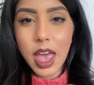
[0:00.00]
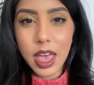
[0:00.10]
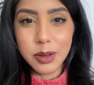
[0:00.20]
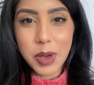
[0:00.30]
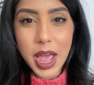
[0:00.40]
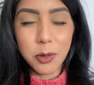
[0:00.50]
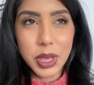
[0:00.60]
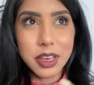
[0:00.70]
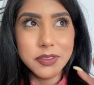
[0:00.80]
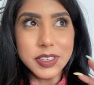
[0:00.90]
And my
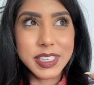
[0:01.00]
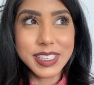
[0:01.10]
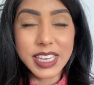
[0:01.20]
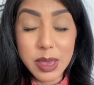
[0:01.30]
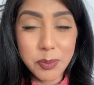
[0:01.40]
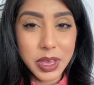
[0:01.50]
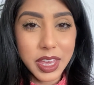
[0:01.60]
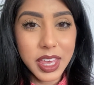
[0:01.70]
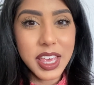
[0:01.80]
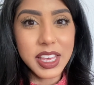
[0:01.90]
way of
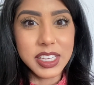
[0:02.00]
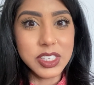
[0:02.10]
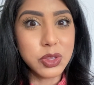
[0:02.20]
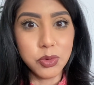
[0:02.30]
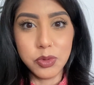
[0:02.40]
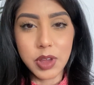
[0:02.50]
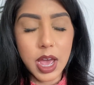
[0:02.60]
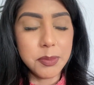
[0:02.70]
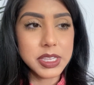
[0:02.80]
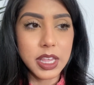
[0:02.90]
escaping is through naps.